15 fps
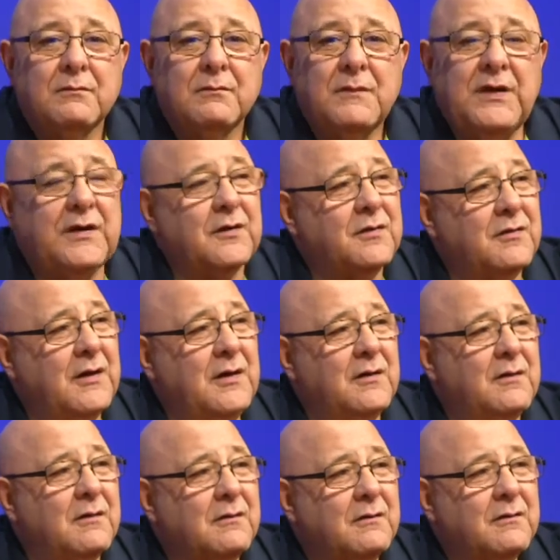do you think
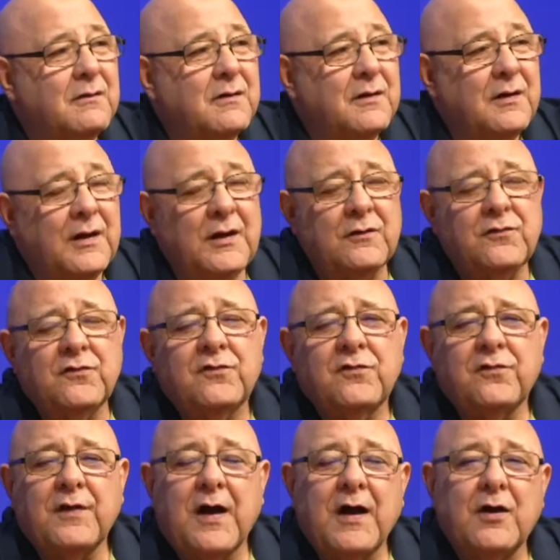his
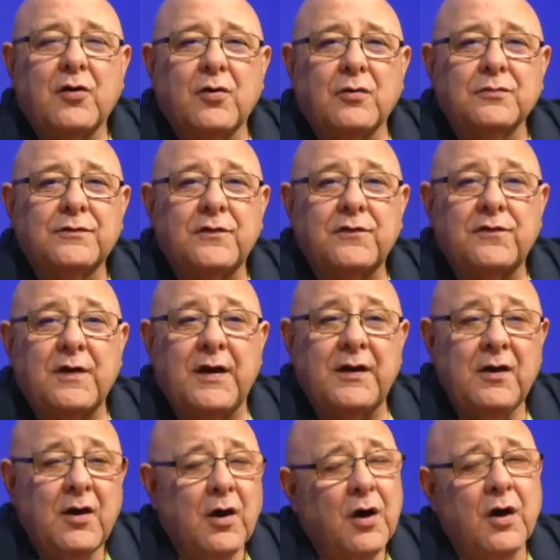stockholders say,
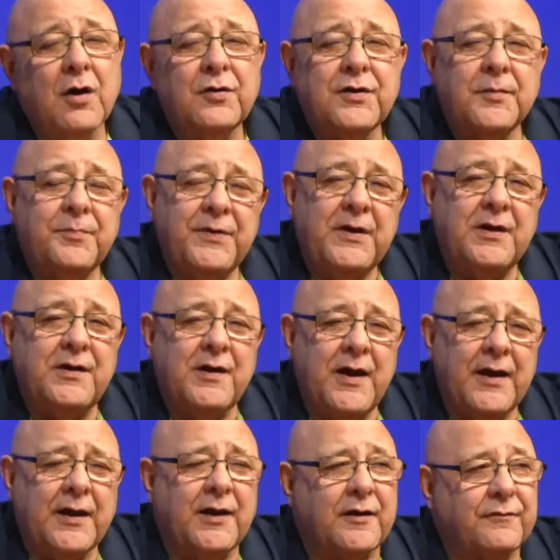"Oh, you're being
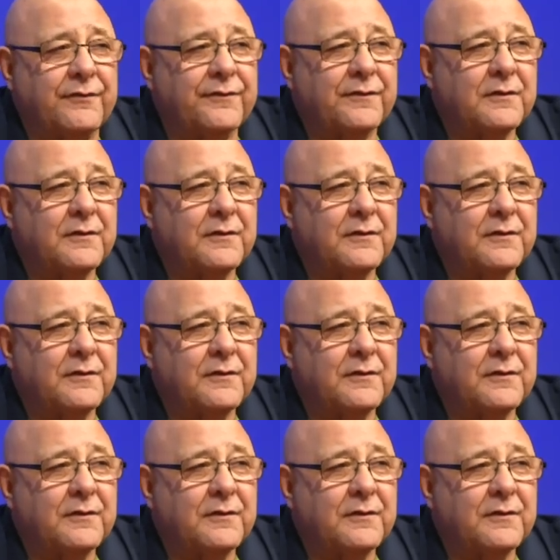negative"?